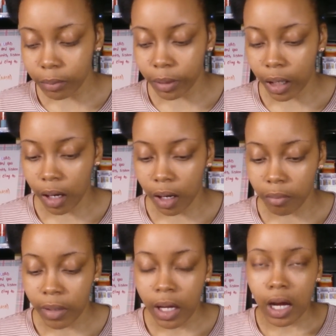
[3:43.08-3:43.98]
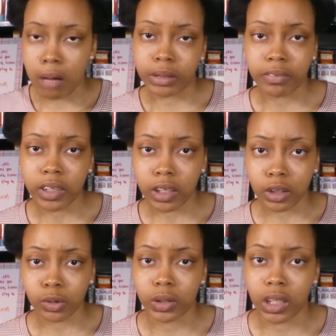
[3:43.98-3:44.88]
But um, I'm definitely going
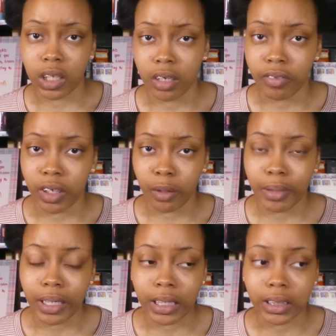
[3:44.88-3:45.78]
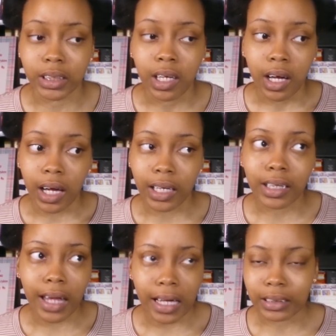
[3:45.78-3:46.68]
to do a skincare video because I
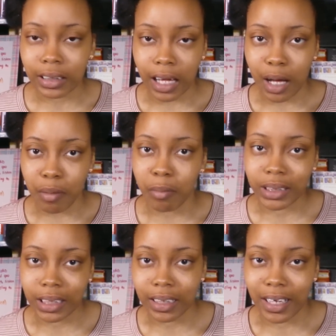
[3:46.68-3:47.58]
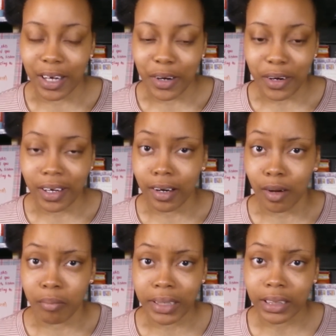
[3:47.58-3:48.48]
get asked a lot about my skincare. And
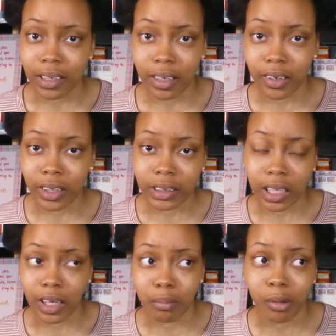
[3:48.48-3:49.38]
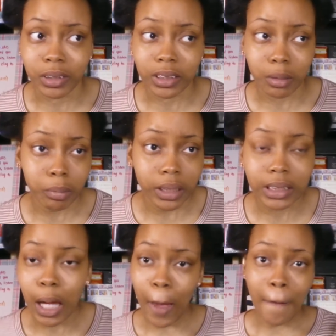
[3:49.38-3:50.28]
um, my skincare is like the most
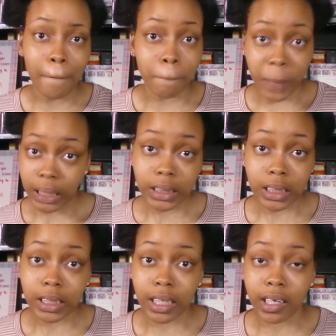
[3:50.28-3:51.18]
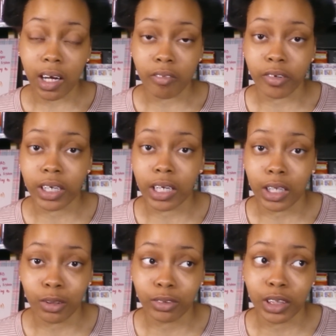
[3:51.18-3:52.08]
simplest, basic thing ever. And I
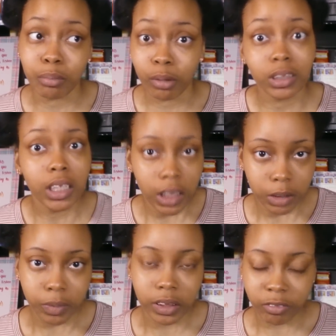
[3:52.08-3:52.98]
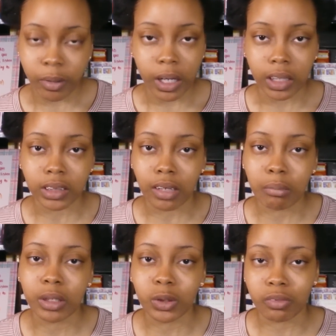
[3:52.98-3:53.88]
use the most inexpensive products. So
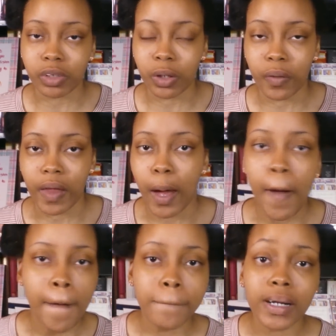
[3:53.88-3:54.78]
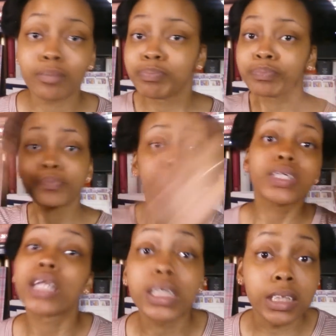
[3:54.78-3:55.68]
I'm going to do a video on that. But
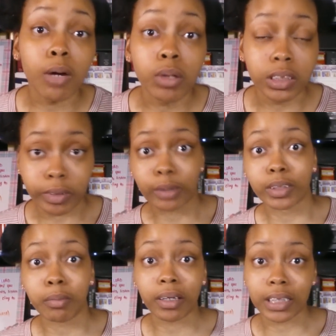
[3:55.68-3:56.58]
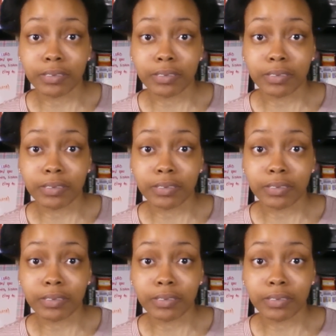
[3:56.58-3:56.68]
that's not what this video is about.